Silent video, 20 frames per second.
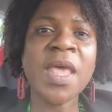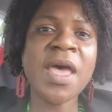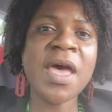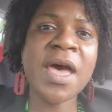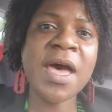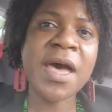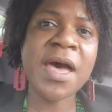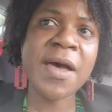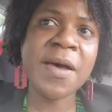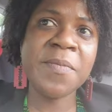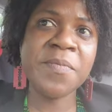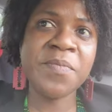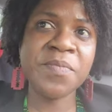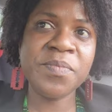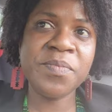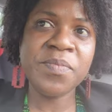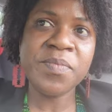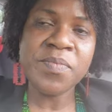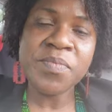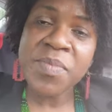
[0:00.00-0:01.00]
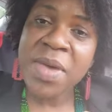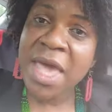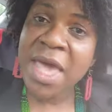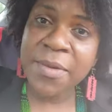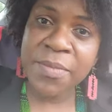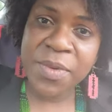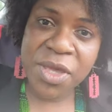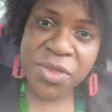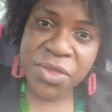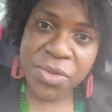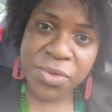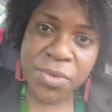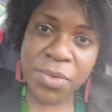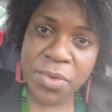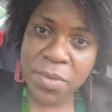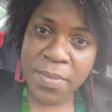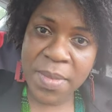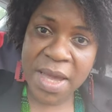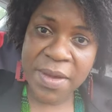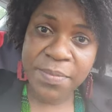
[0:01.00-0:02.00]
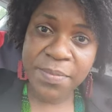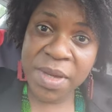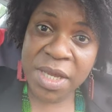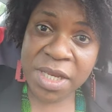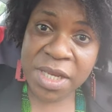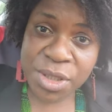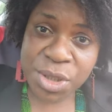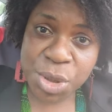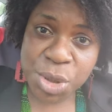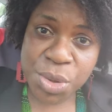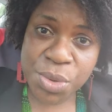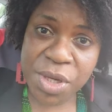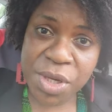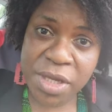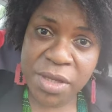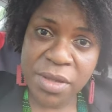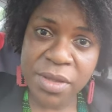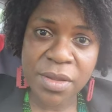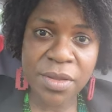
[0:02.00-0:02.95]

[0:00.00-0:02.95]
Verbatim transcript: Um, maybe through my ministry,